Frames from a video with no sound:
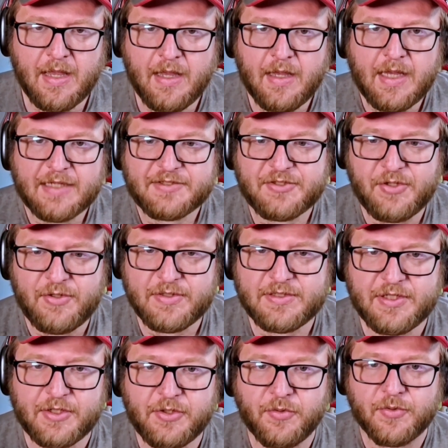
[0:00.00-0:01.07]
As soon as
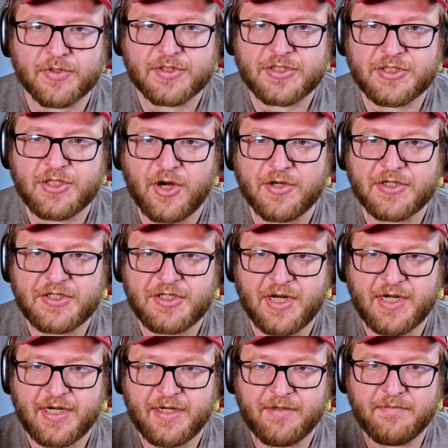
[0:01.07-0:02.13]
the doors start
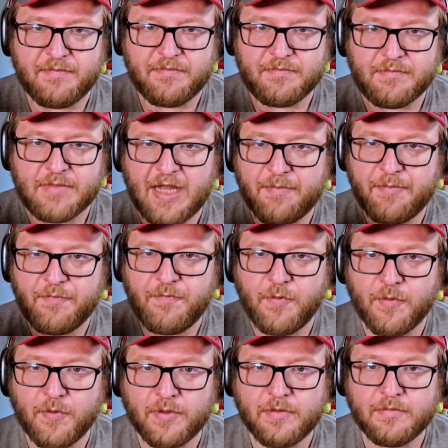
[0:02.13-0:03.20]
shutting, not
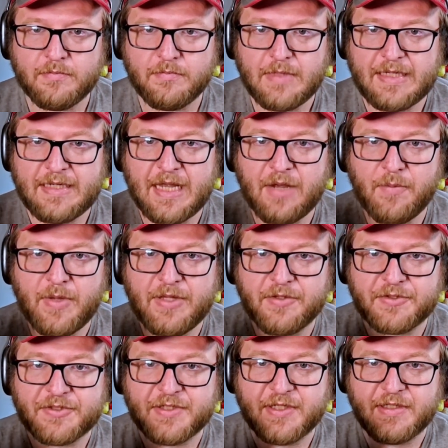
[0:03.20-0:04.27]
before and not when they're
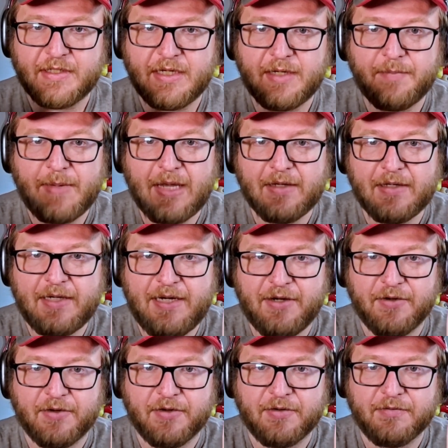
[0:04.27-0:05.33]
shut, like about
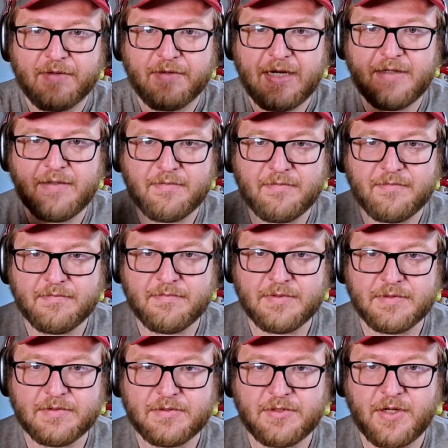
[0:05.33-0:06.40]
here, right?
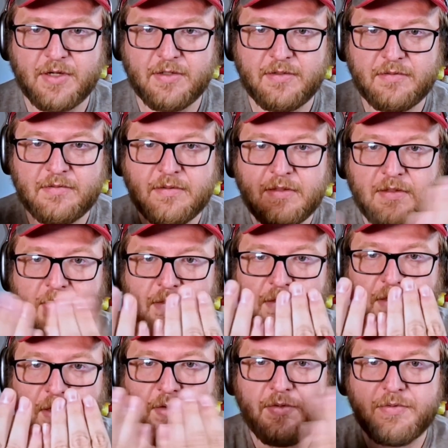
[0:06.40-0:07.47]
Starting,
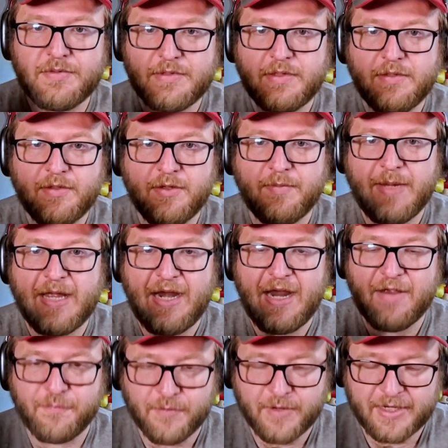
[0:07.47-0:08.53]
closed, they're about
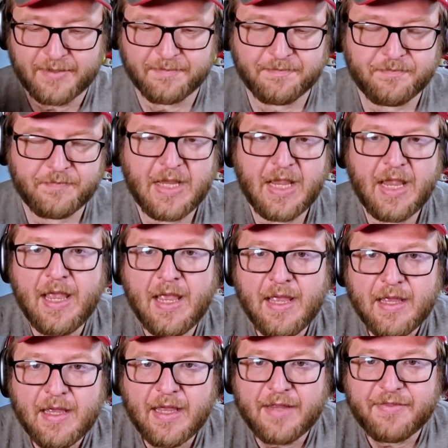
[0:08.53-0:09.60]
halfway.
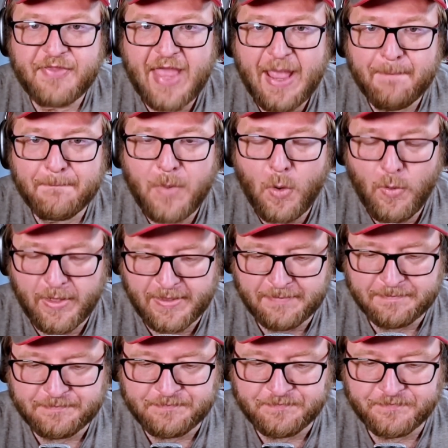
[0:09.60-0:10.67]
At that point,
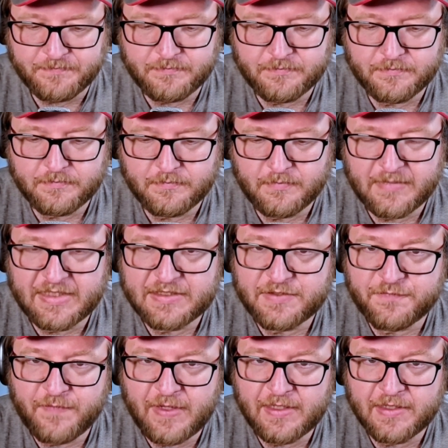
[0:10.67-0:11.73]
this
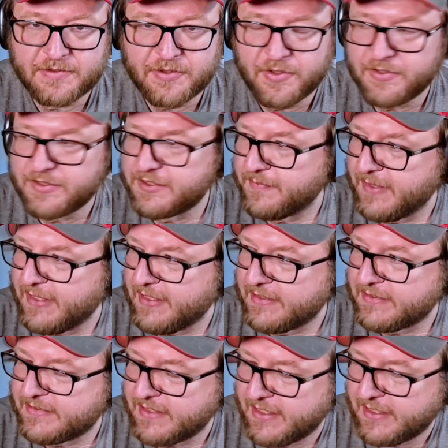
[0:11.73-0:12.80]
fella turns to me and he
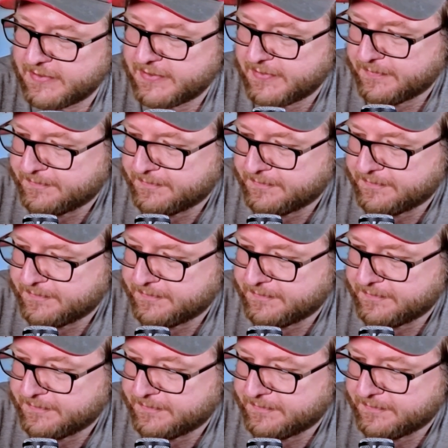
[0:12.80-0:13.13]
says,